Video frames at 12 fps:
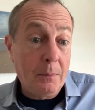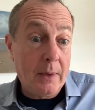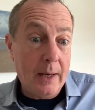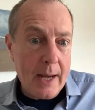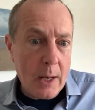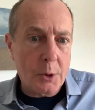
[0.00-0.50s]

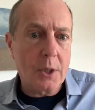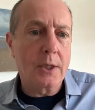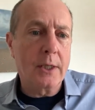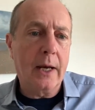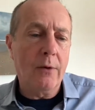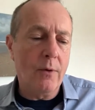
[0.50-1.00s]
They now
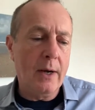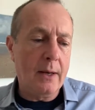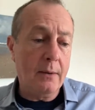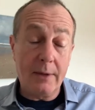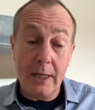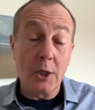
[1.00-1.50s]
started to get really,
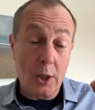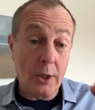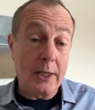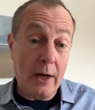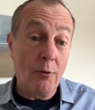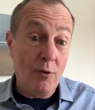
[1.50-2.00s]
things
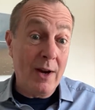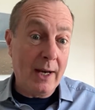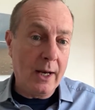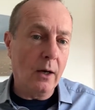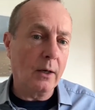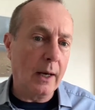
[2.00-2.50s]
started to get
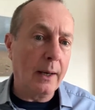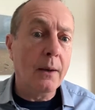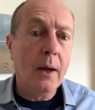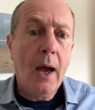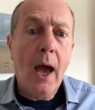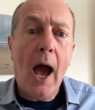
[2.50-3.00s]
really ugly.
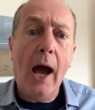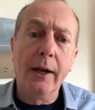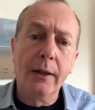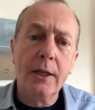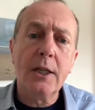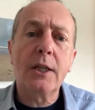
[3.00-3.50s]
And
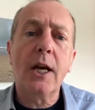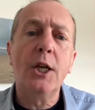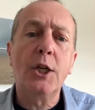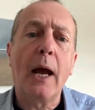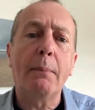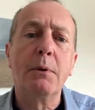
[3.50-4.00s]
at this
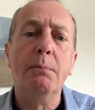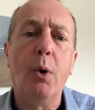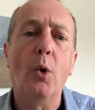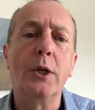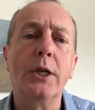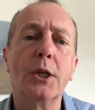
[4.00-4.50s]
stage, Captain
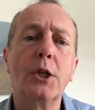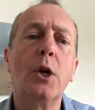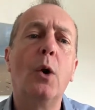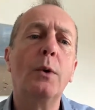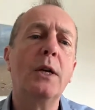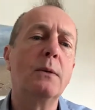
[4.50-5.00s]
Porteous
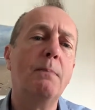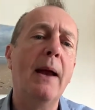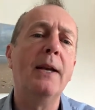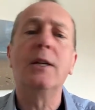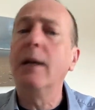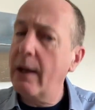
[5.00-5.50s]
told his
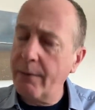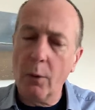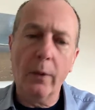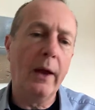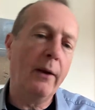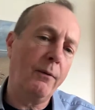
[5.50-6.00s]
men to level
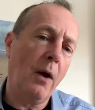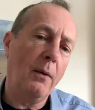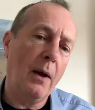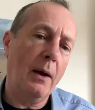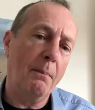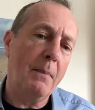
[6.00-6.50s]
their
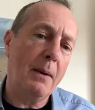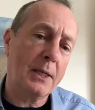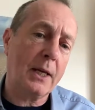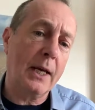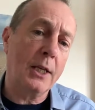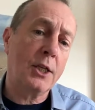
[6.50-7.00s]

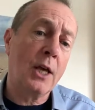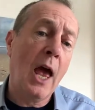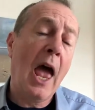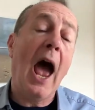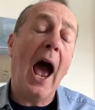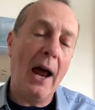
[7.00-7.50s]
muskets
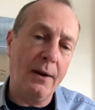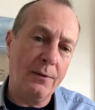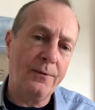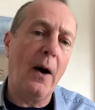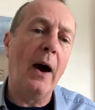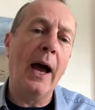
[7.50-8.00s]
and
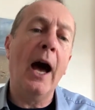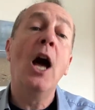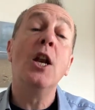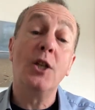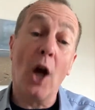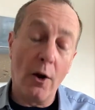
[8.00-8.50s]
fire
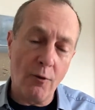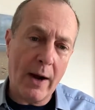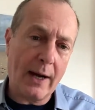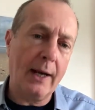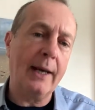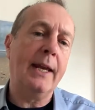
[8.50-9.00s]

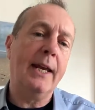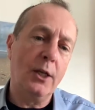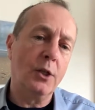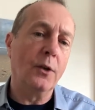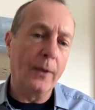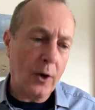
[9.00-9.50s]
directly
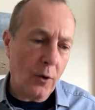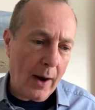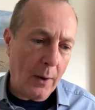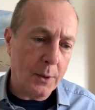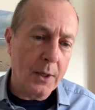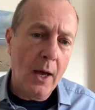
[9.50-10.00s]
into the
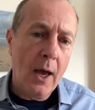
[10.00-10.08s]
crowd.